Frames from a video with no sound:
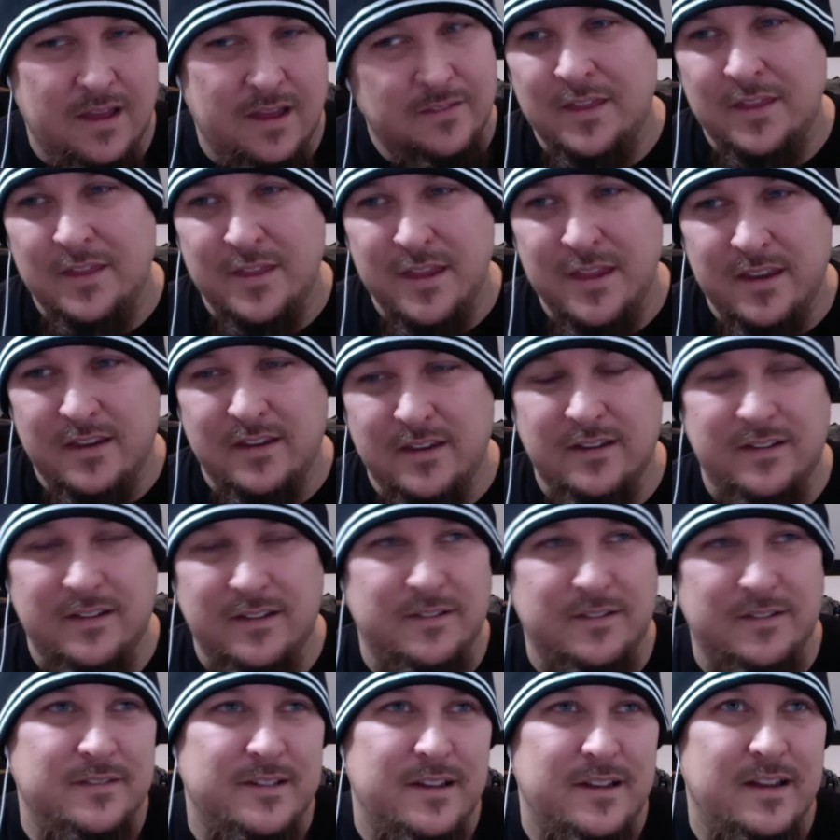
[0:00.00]
I
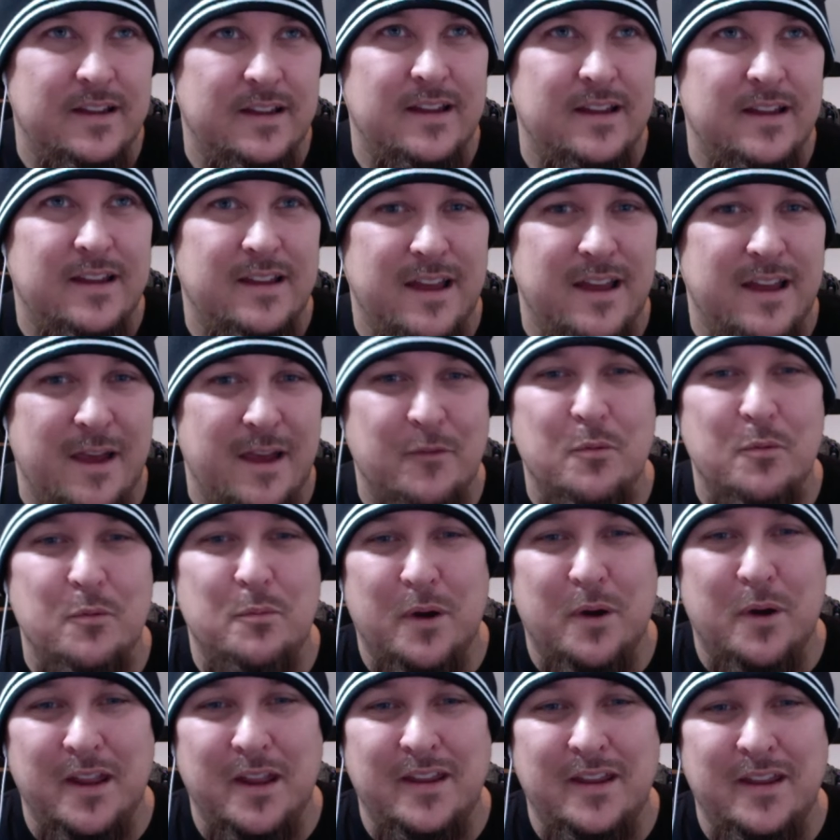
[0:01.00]
think
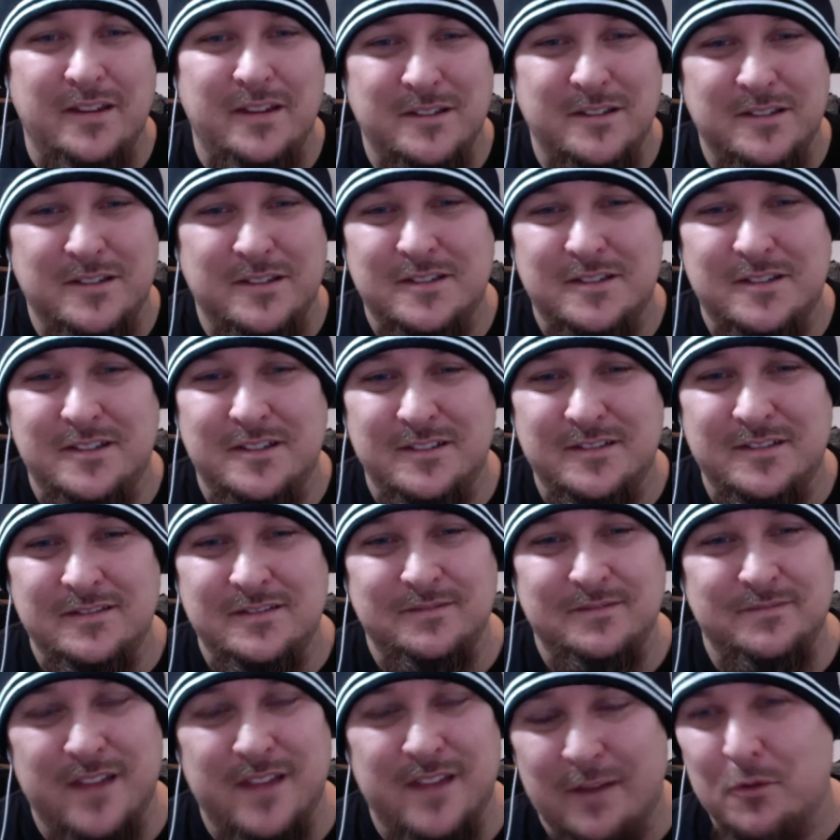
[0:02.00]
everybody
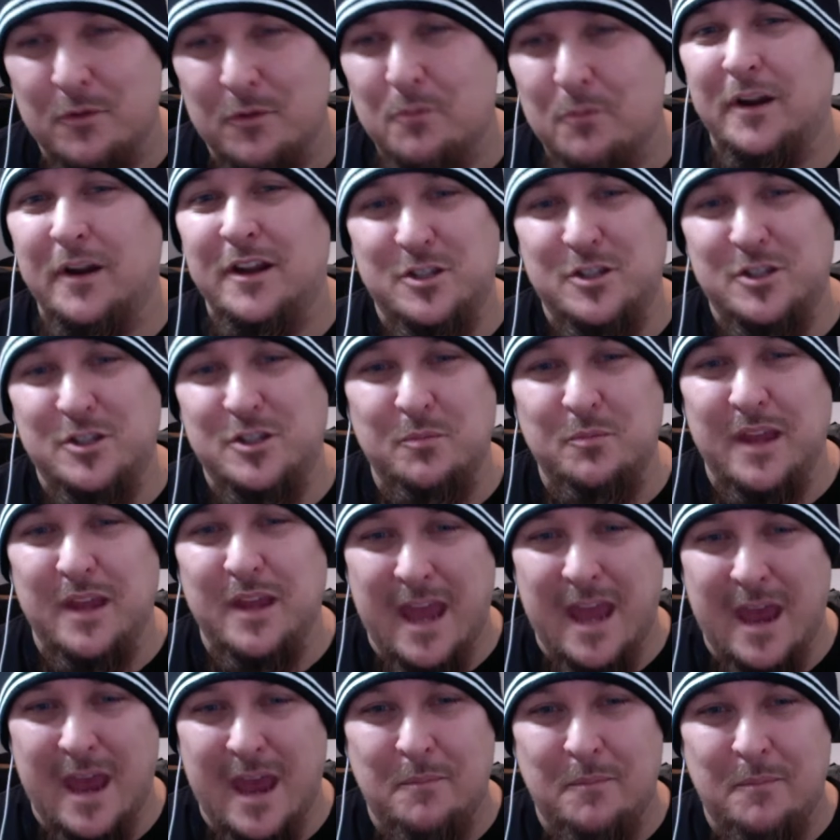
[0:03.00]
should be
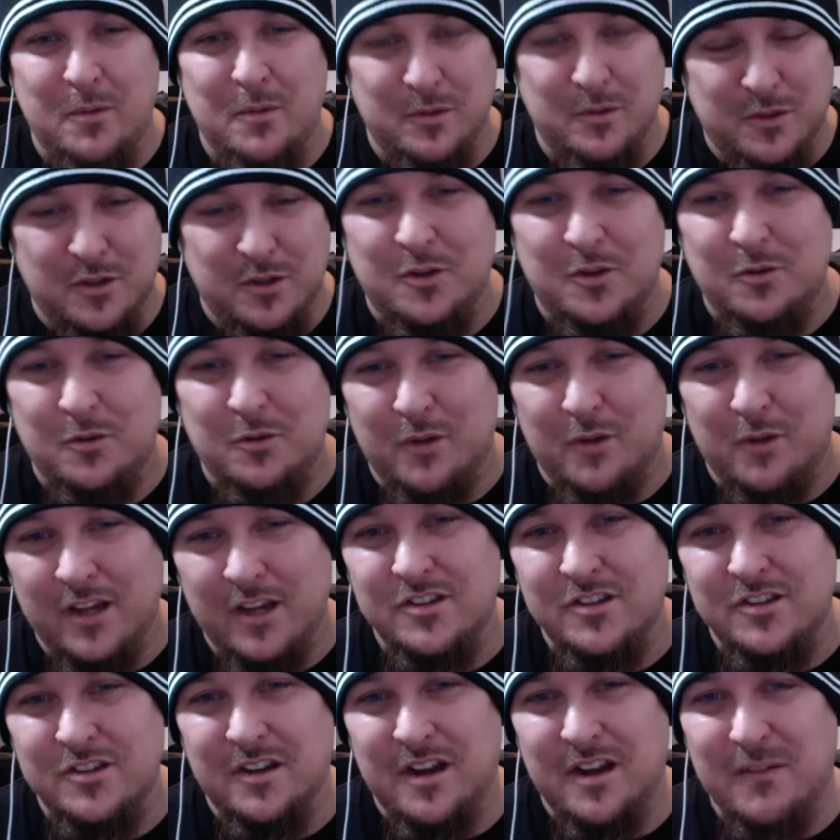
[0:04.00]
happy with the
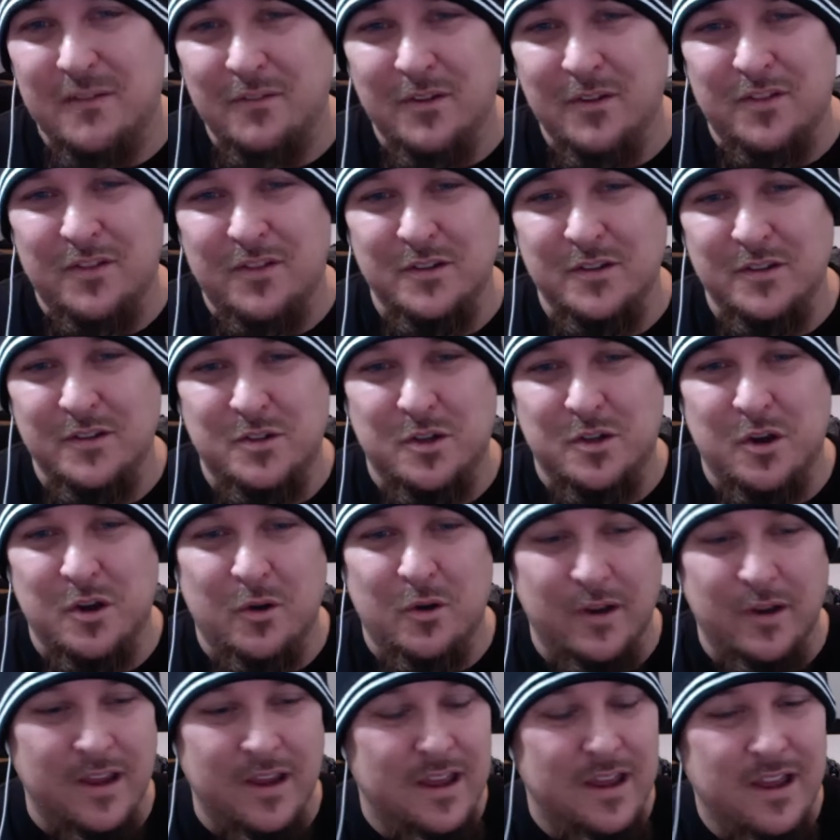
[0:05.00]
direction that everything is
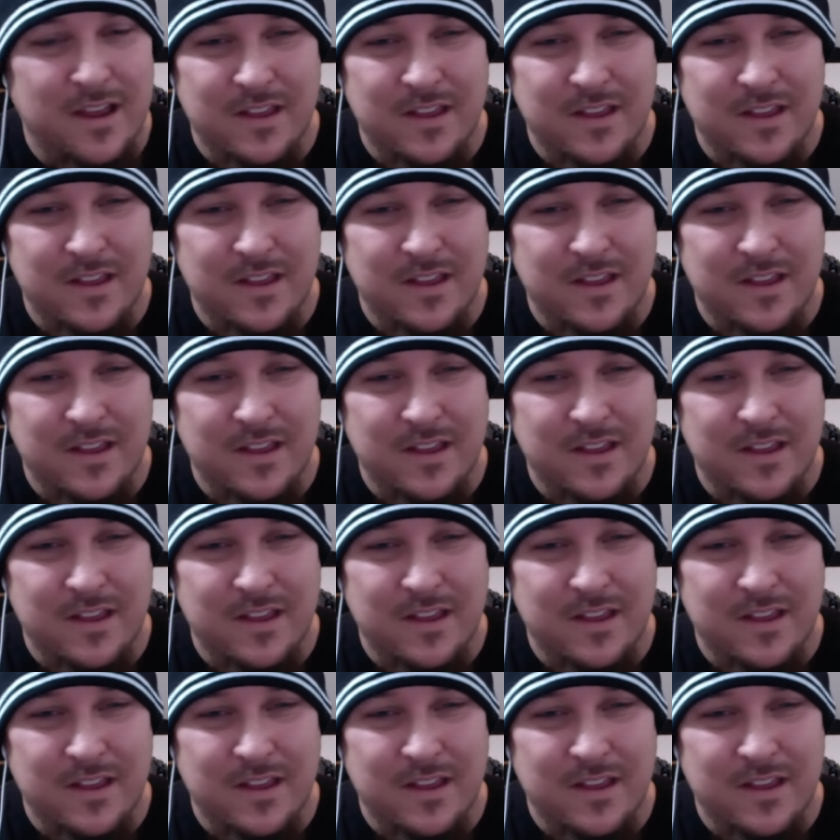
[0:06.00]
going.